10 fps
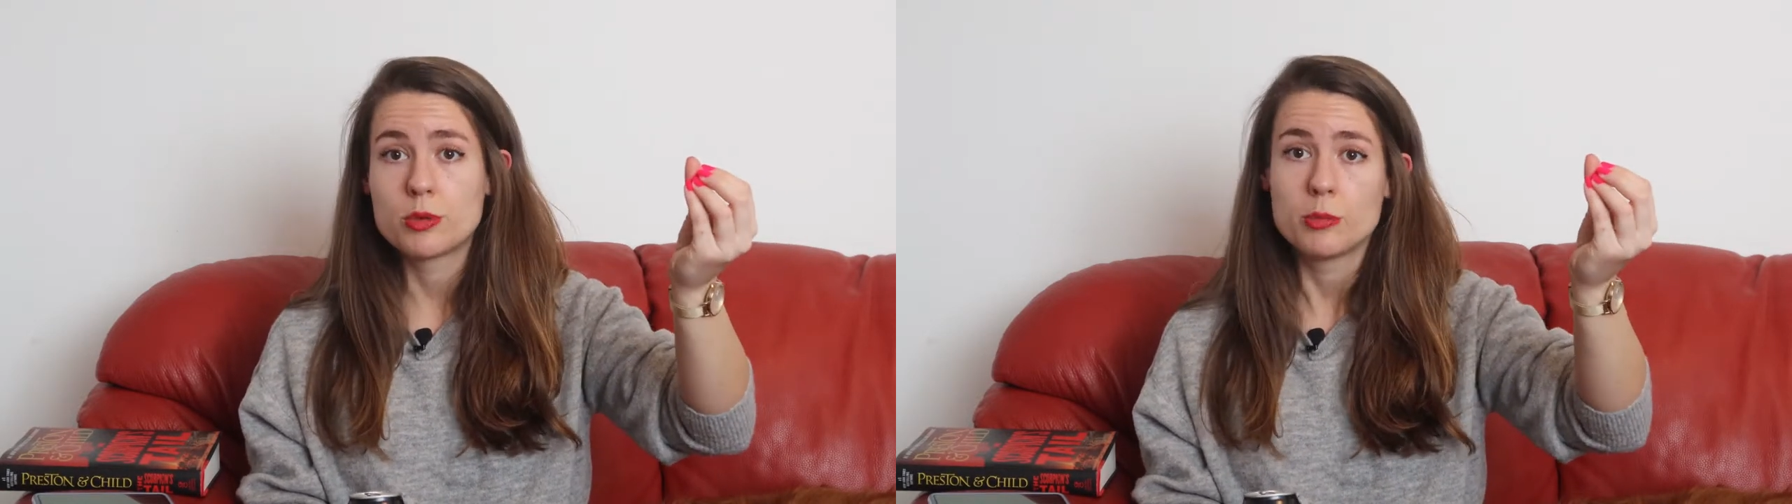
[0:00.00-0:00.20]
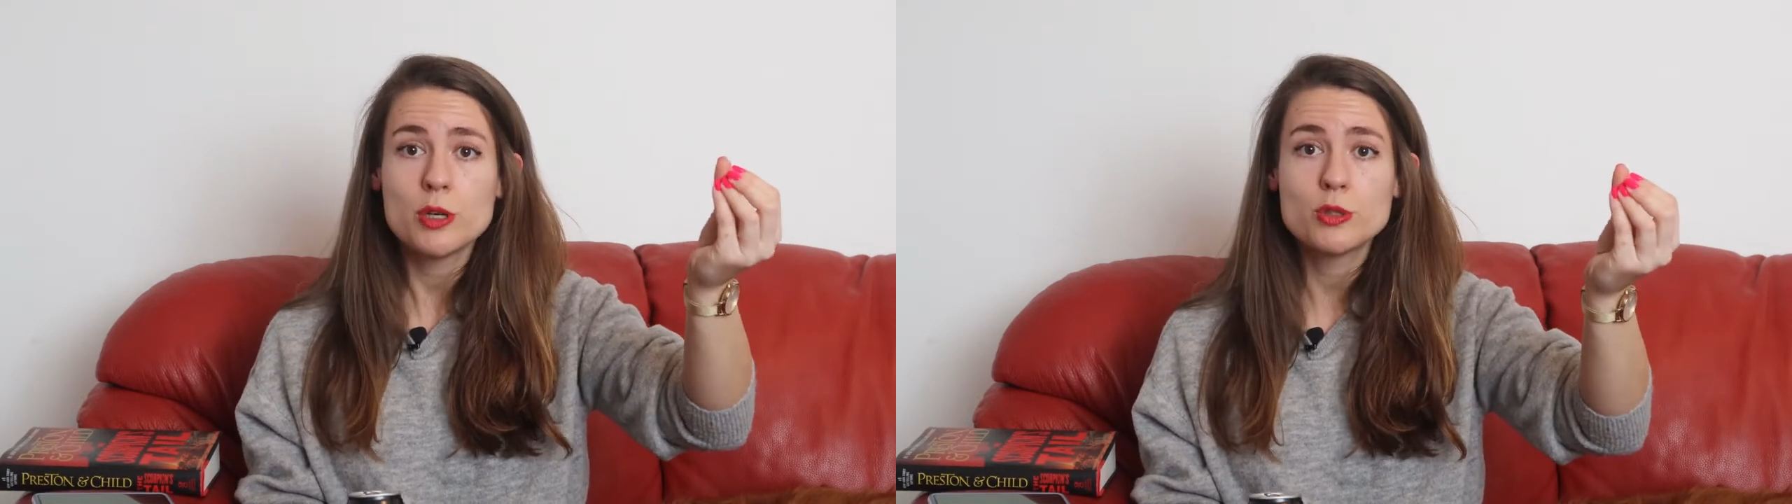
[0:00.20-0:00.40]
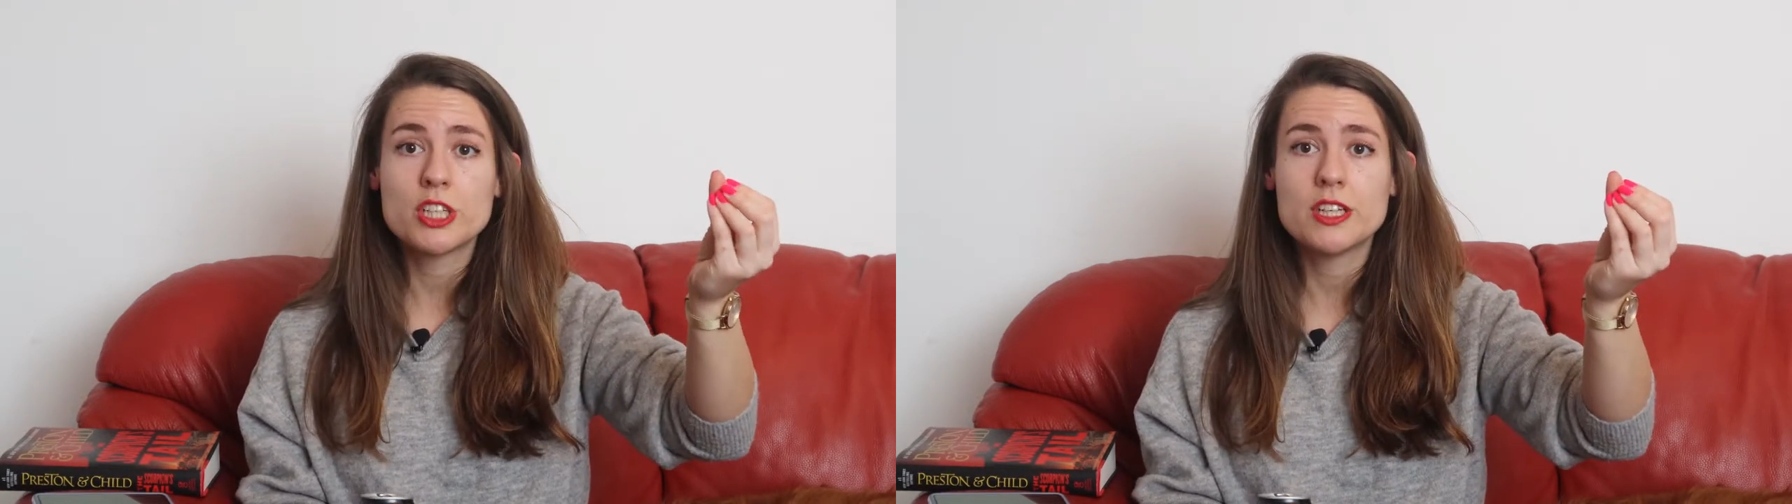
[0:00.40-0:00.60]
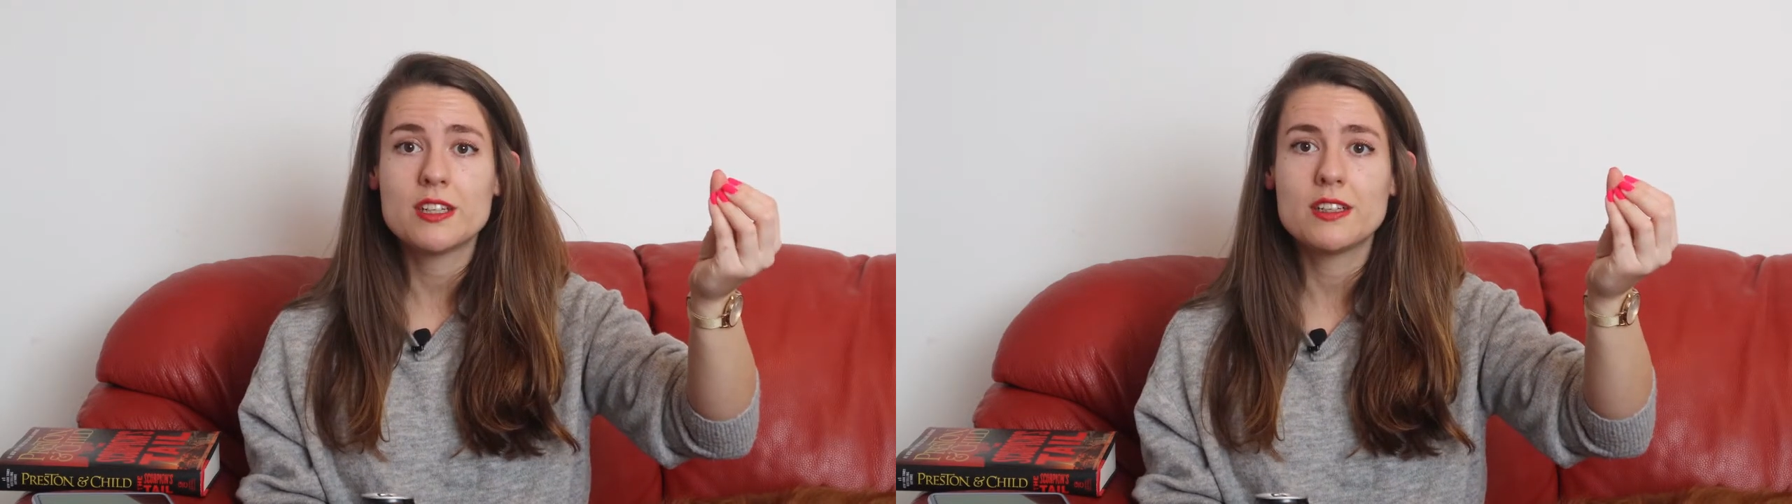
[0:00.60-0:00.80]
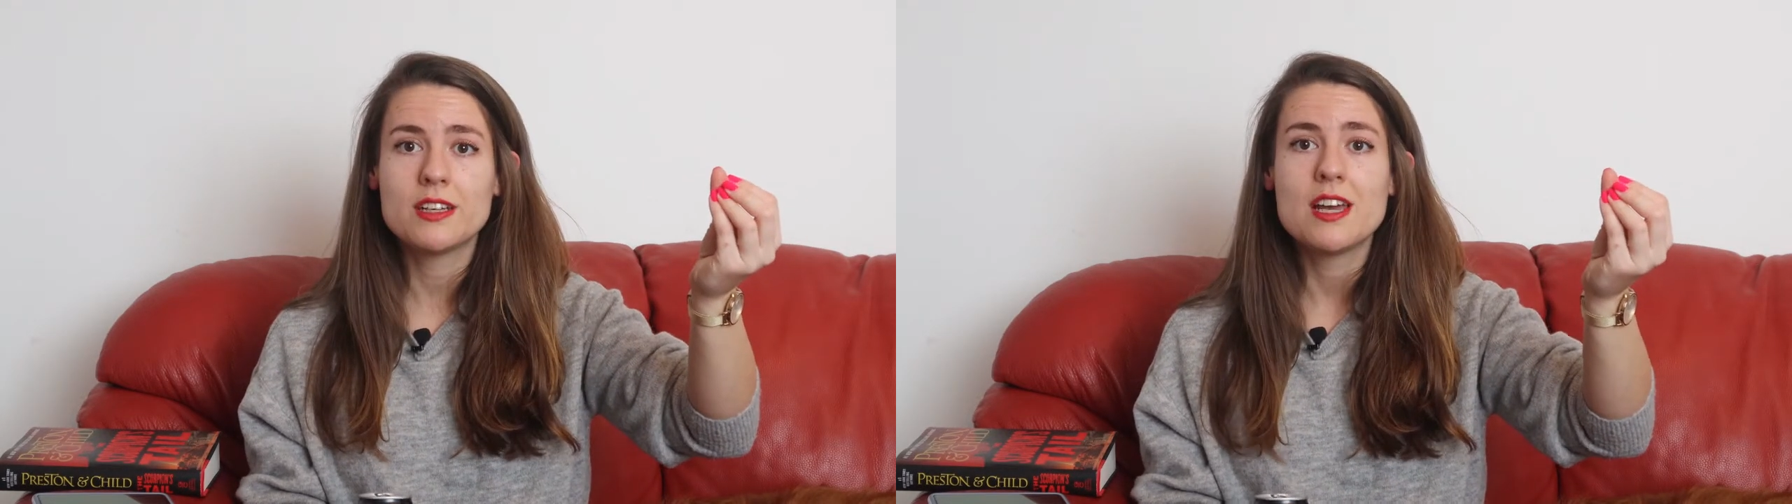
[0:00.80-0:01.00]

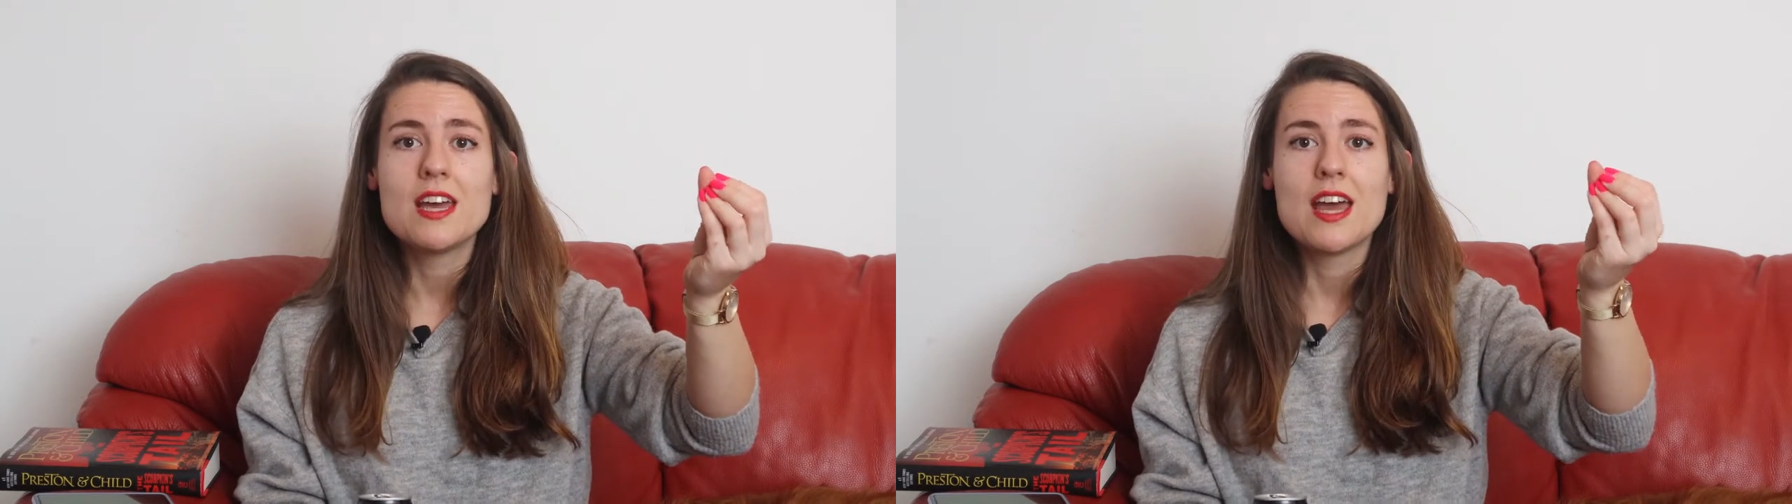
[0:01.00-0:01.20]
promotion,